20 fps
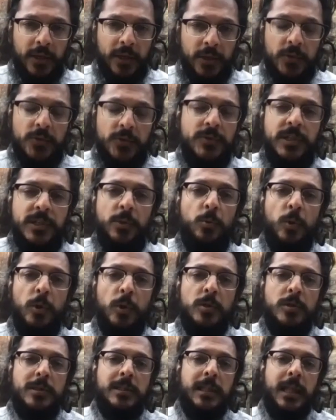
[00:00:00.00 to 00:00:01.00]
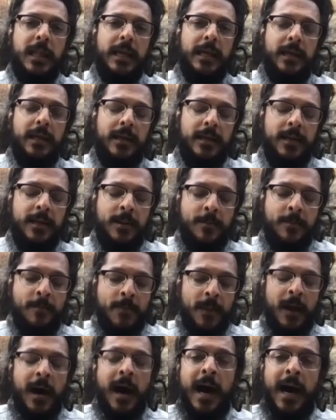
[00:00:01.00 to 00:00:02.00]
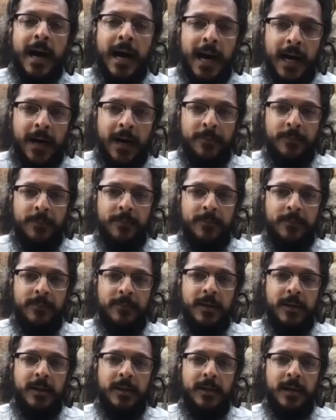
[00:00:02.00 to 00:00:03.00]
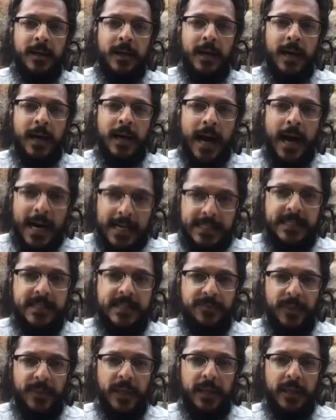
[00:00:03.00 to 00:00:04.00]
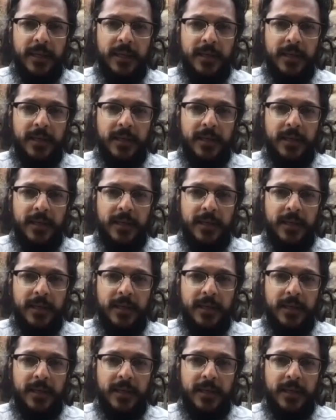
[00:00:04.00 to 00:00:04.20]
You'll see words like aham, asmi.